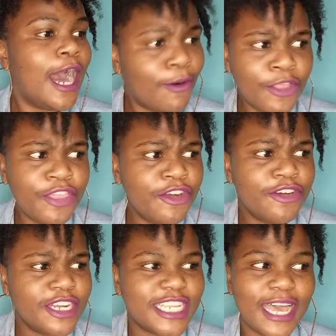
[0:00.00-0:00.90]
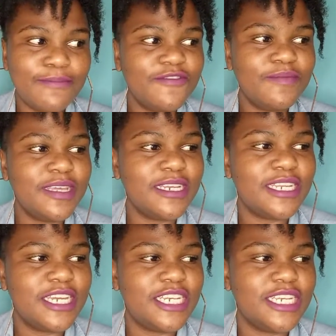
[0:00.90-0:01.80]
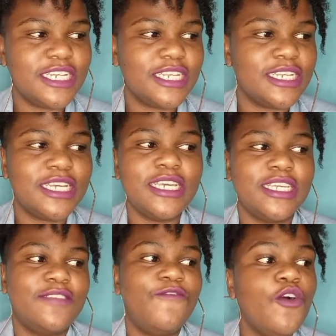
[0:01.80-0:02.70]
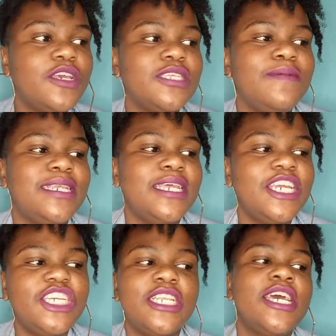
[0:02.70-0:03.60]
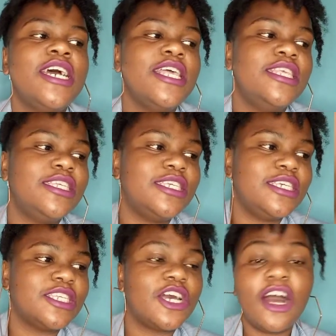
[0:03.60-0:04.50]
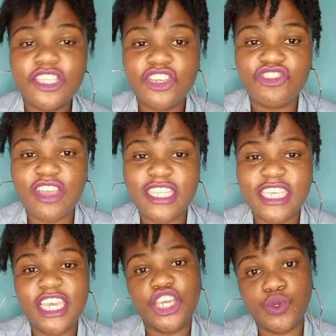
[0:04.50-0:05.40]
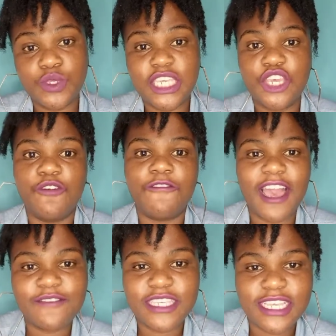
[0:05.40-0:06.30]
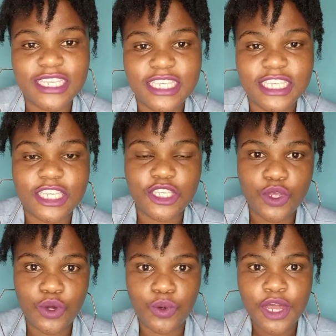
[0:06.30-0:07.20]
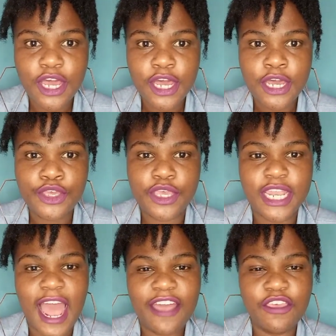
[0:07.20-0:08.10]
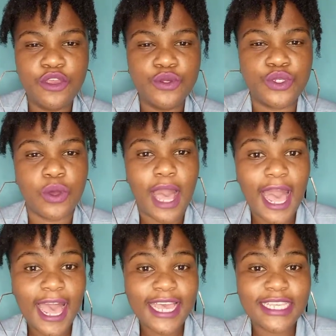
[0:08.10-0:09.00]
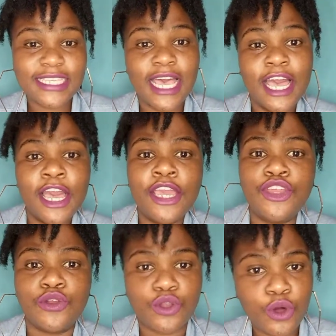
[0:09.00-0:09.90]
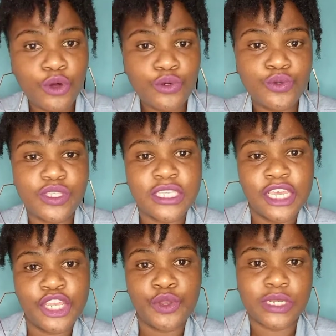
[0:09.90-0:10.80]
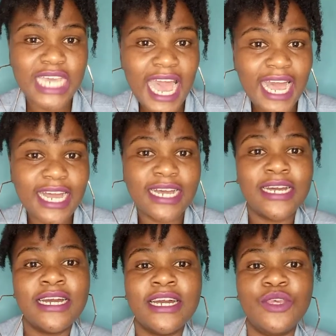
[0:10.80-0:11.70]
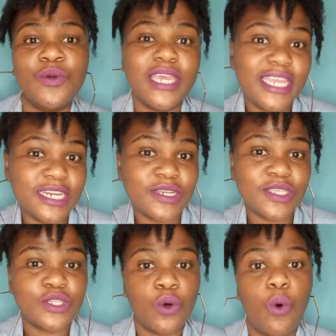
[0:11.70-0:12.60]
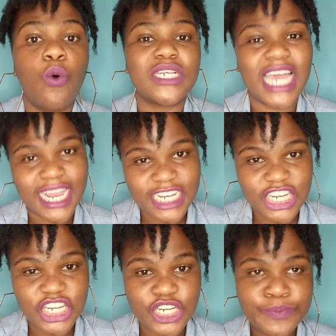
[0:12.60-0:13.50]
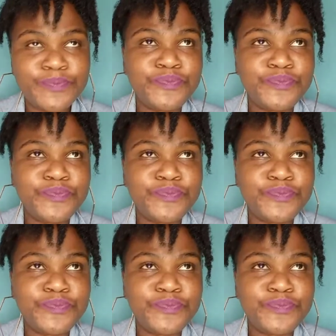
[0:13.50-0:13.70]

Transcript: Our third type of meditation is focus meditation. This is concentrating using your five senses. So you can either use your eyes, your nose, your tongue, your ears, or touch.